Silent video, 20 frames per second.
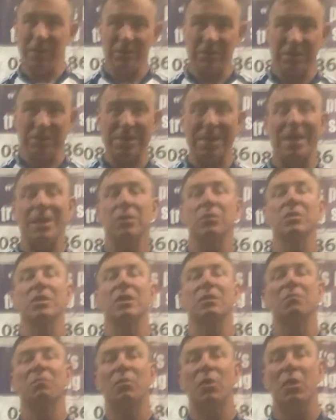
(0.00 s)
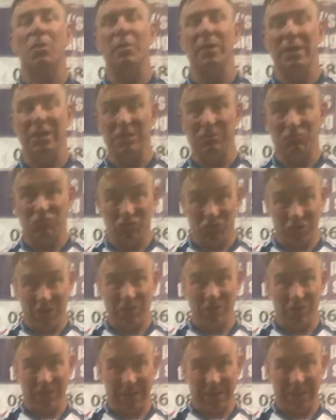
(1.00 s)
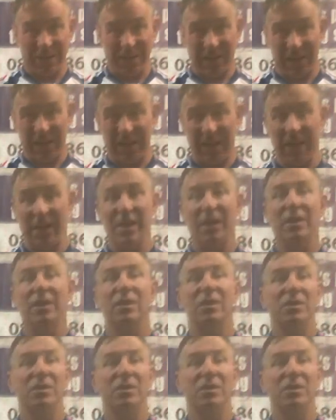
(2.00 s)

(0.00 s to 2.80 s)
you're near a town, you can pop in and generally you can get